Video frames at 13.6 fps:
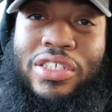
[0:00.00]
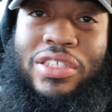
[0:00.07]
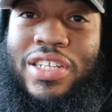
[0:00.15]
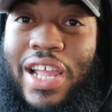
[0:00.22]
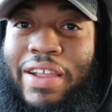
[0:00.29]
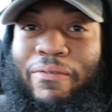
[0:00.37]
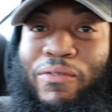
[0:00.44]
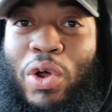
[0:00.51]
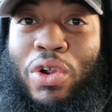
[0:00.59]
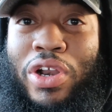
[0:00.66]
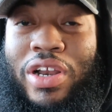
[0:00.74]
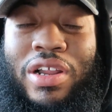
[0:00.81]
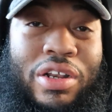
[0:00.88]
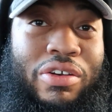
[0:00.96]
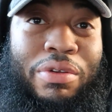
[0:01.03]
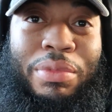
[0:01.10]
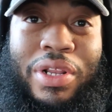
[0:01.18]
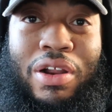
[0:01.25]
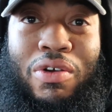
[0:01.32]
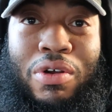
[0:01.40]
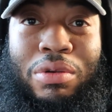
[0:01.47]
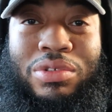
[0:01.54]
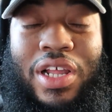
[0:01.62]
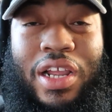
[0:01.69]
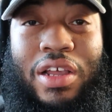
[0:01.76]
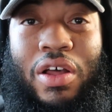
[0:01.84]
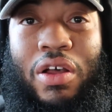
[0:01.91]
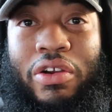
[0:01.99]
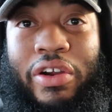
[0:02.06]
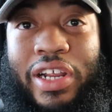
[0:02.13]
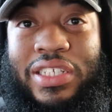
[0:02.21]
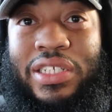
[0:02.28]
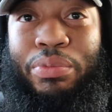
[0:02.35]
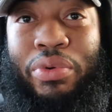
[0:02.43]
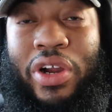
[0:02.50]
just like folded under them in their arms like all crazy